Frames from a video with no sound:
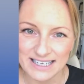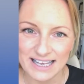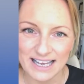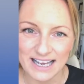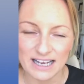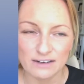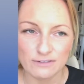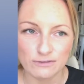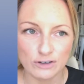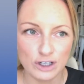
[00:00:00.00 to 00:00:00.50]

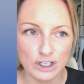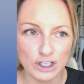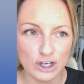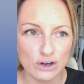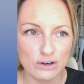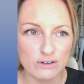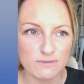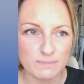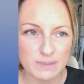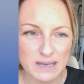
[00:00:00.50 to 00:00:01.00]
And for a
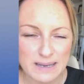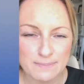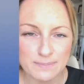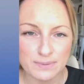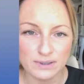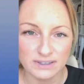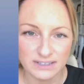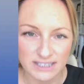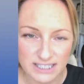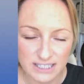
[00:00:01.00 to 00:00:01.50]
lot of
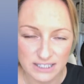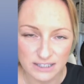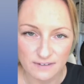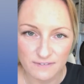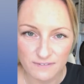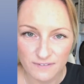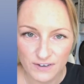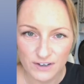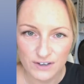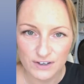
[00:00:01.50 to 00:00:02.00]
people, this is the
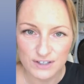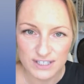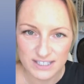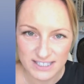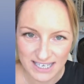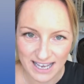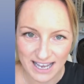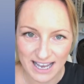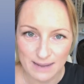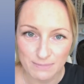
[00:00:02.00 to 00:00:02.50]
first
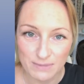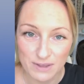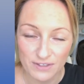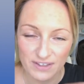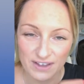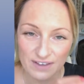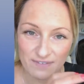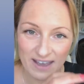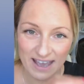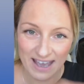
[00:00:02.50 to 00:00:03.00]
time that
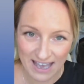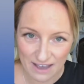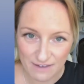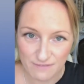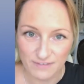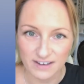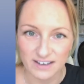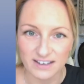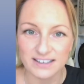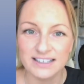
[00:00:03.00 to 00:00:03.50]
they've
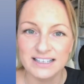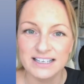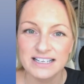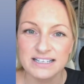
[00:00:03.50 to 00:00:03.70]
ever